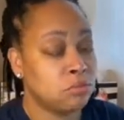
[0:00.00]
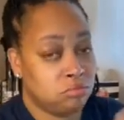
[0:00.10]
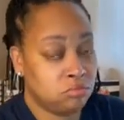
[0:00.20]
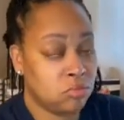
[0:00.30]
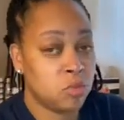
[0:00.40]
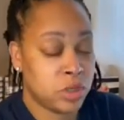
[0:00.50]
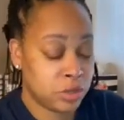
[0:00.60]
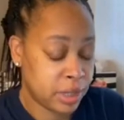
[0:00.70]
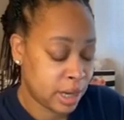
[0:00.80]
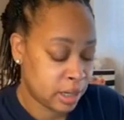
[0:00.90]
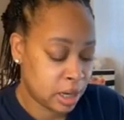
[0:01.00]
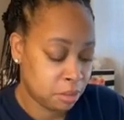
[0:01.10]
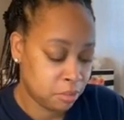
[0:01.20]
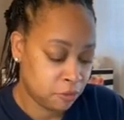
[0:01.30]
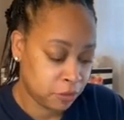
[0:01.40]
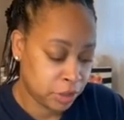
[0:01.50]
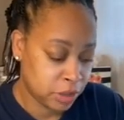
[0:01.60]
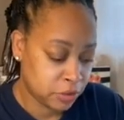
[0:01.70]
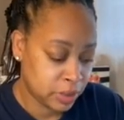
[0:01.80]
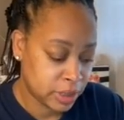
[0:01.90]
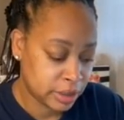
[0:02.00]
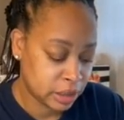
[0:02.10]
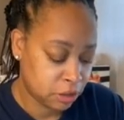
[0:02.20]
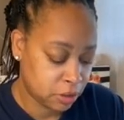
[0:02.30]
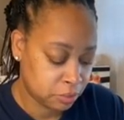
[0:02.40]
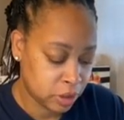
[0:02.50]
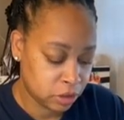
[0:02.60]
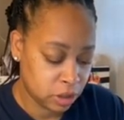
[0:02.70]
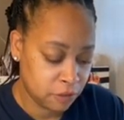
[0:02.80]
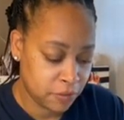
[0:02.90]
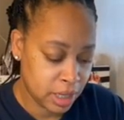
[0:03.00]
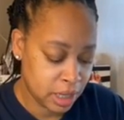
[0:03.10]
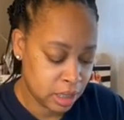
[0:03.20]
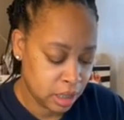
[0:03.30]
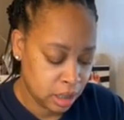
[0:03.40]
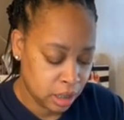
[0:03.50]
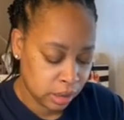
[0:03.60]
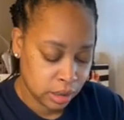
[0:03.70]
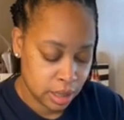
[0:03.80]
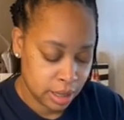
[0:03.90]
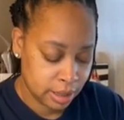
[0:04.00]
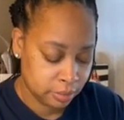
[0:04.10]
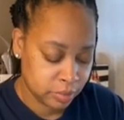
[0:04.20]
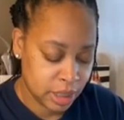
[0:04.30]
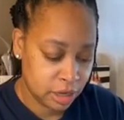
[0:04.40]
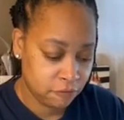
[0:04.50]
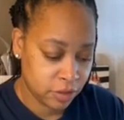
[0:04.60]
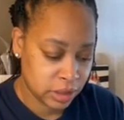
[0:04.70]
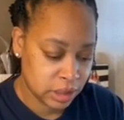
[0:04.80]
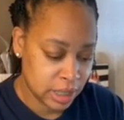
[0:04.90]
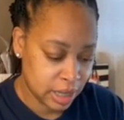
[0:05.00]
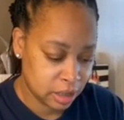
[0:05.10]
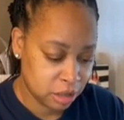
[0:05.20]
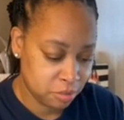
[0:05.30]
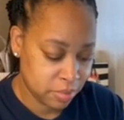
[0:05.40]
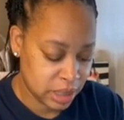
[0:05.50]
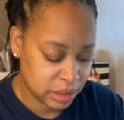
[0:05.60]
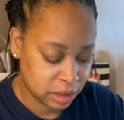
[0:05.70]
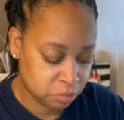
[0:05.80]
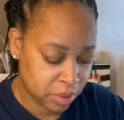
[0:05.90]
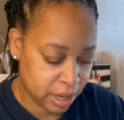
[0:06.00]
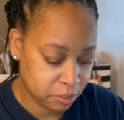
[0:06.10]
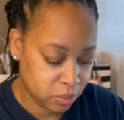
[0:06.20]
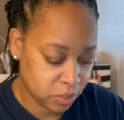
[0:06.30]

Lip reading: when you're getting up and before you're doing it. So I'm just going to read 10 verses out of the Message Bible.